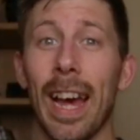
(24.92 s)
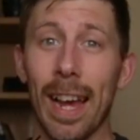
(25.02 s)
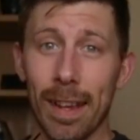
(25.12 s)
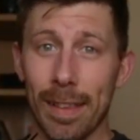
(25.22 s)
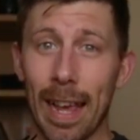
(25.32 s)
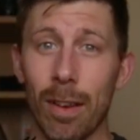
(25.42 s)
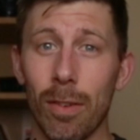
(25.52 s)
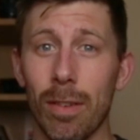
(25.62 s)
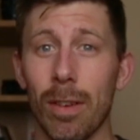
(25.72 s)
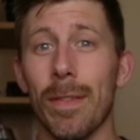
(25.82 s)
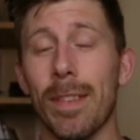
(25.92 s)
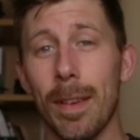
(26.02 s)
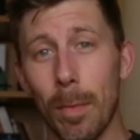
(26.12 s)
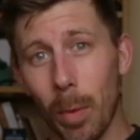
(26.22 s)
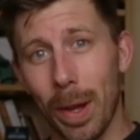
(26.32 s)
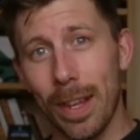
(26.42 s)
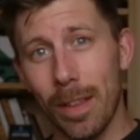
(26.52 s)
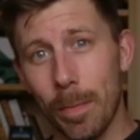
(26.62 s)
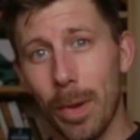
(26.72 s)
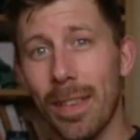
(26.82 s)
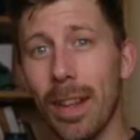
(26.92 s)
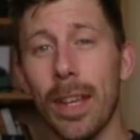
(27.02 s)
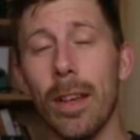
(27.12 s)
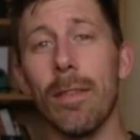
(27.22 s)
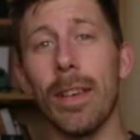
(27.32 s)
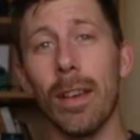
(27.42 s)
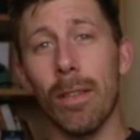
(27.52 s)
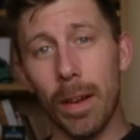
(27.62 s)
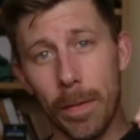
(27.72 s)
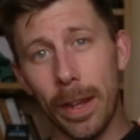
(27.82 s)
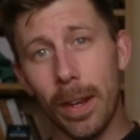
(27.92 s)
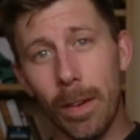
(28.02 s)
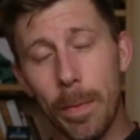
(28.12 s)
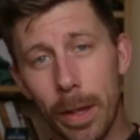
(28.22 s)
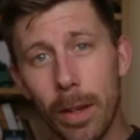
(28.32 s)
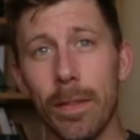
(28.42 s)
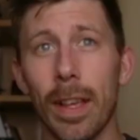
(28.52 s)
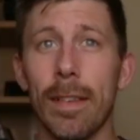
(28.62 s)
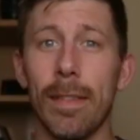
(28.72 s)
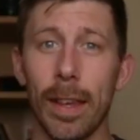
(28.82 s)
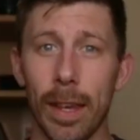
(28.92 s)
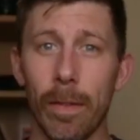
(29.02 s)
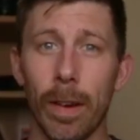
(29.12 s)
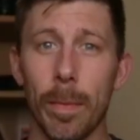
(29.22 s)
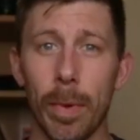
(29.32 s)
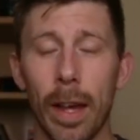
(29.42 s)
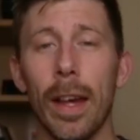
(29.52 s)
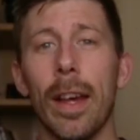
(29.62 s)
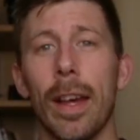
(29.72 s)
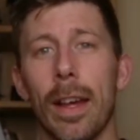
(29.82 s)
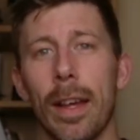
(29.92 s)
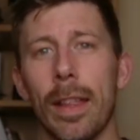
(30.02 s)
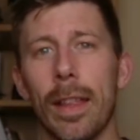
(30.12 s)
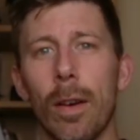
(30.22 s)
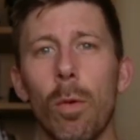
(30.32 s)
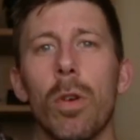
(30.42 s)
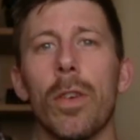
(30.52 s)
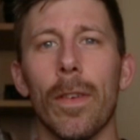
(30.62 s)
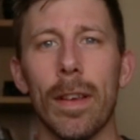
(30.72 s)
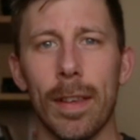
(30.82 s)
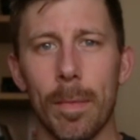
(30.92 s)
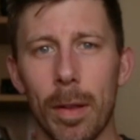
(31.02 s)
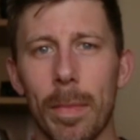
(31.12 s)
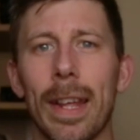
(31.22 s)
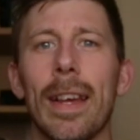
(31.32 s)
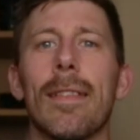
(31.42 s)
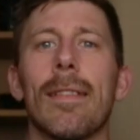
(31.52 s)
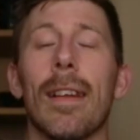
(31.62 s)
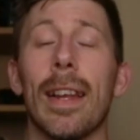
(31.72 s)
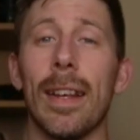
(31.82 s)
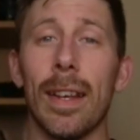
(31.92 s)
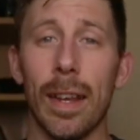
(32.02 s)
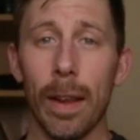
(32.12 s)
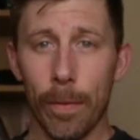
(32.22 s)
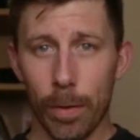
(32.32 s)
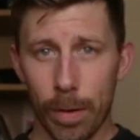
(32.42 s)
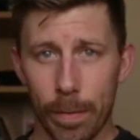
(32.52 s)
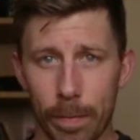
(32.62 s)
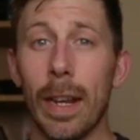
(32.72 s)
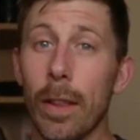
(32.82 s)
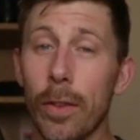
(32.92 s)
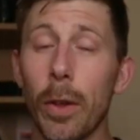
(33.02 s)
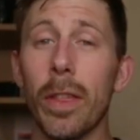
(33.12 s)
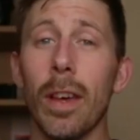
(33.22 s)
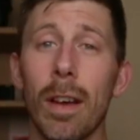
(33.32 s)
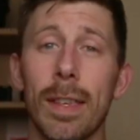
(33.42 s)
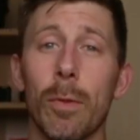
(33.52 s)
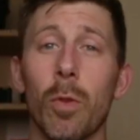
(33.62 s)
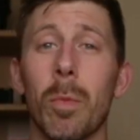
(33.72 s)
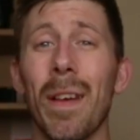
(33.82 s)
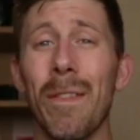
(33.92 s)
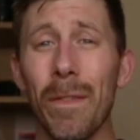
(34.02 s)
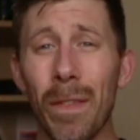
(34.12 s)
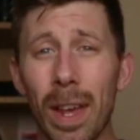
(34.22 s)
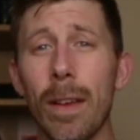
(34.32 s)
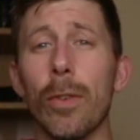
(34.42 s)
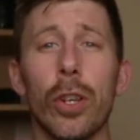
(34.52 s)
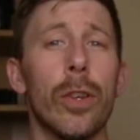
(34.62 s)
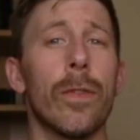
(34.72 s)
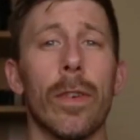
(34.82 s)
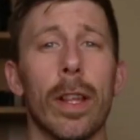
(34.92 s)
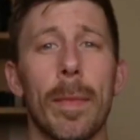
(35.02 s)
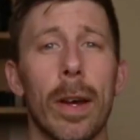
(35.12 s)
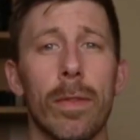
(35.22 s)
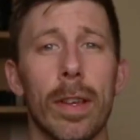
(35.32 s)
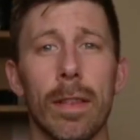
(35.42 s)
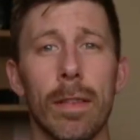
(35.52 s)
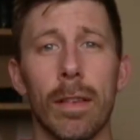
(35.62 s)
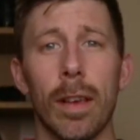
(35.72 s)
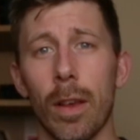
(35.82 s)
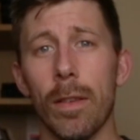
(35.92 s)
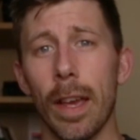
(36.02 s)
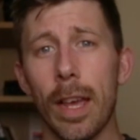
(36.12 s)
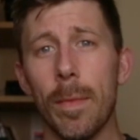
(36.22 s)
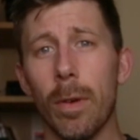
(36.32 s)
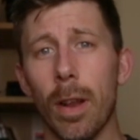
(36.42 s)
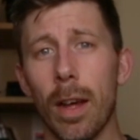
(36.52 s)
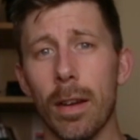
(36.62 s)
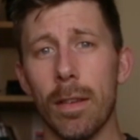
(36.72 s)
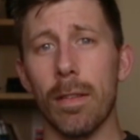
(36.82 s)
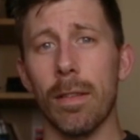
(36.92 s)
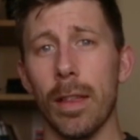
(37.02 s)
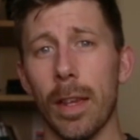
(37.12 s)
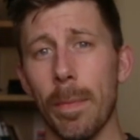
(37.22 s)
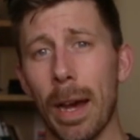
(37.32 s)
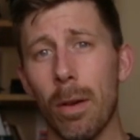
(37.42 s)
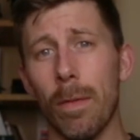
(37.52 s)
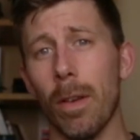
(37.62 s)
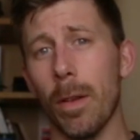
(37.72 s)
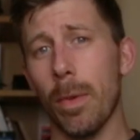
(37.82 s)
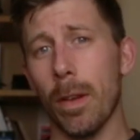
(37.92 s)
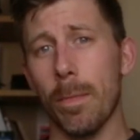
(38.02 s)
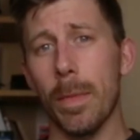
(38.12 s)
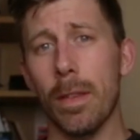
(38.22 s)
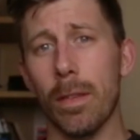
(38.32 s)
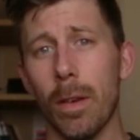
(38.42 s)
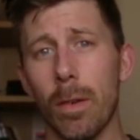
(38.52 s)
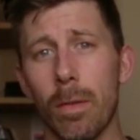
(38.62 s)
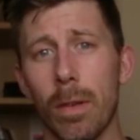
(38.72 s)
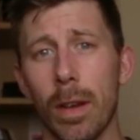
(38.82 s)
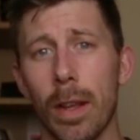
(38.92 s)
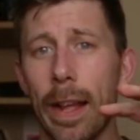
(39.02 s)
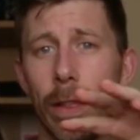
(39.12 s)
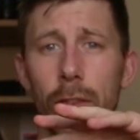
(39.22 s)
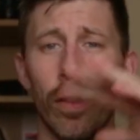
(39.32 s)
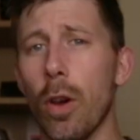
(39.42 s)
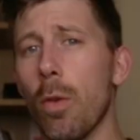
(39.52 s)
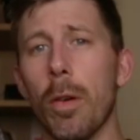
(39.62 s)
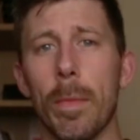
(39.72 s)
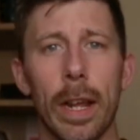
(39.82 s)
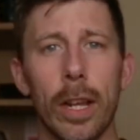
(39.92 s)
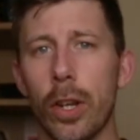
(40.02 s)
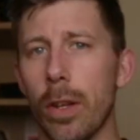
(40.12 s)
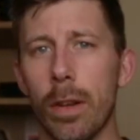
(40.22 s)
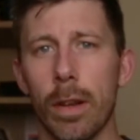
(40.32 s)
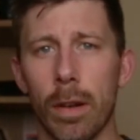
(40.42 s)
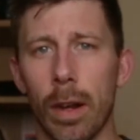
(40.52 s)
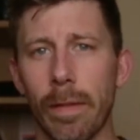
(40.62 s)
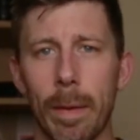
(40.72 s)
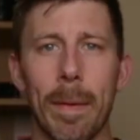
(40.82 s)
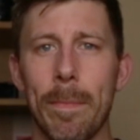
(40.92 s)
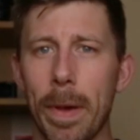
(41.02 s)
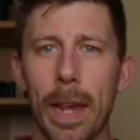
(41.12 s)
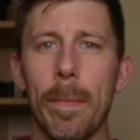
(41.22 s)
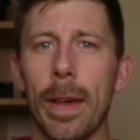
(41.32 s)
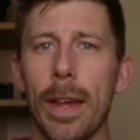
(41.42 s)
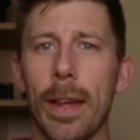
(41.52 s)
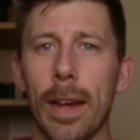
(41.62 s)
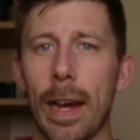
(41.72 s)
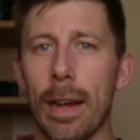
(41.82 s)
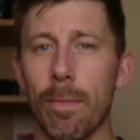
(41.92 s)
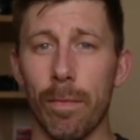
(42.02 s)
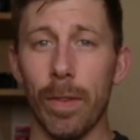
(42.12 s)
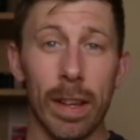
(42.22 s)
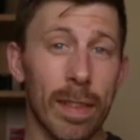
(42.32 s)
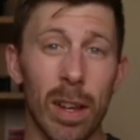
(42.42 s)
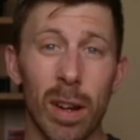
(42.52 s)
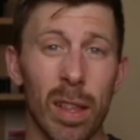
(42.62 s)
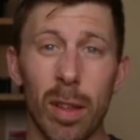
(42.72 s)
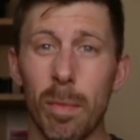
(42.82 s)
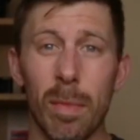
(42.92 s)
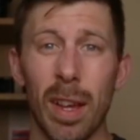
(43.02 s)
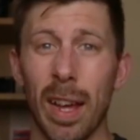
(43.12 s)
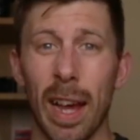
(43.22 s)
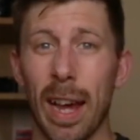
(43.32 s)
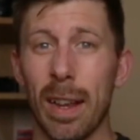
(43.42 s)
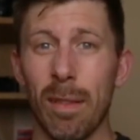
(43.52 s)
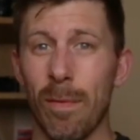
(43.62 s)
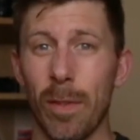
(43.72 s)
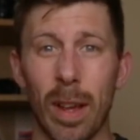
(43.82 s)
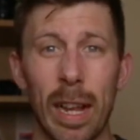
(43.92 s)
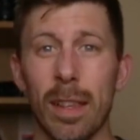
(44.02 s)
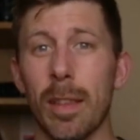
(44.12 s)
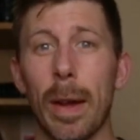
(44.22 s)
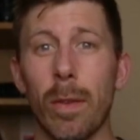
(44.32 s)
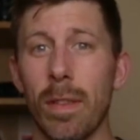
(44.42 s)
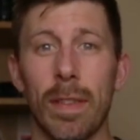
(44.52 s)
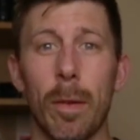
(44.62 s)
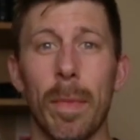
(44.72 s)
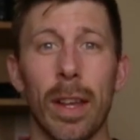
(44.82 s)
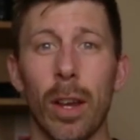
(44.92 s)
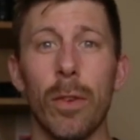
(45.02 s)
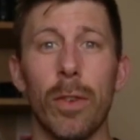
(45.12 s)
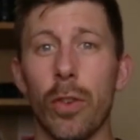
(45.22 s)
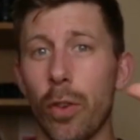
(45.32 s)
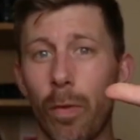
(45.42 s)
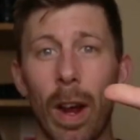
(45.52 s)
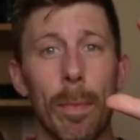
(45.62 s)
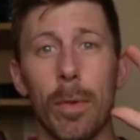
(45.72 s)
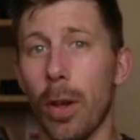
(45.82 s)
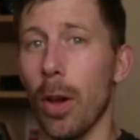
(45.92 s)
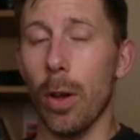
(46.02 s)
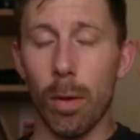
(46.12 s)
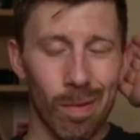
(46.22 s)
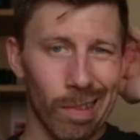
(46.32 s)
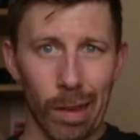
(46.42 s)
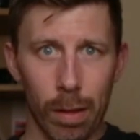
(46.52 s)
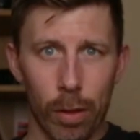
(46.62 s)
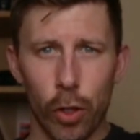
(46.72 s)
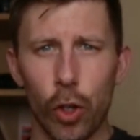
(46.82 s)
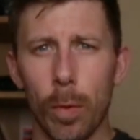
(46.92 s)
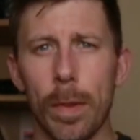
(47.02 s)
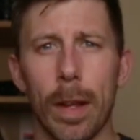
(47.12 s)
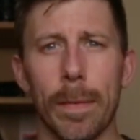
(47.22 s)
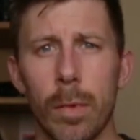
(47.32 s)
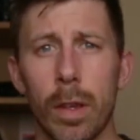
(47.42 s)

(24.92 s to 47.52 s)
X-Talon of a similar weight, but instead of using graphene grip, it used their sticky grip. It all looks very similar, but it is slightly different. Now the 230 was one of my favourite shoes for running the mountains. Those 8mm lugs, the Powerflow Plus midsole, and just the whole combination. I ran my PB at Ring of Steel in them, and for heading to the mountains, they're my go-to, just grab, go, job done.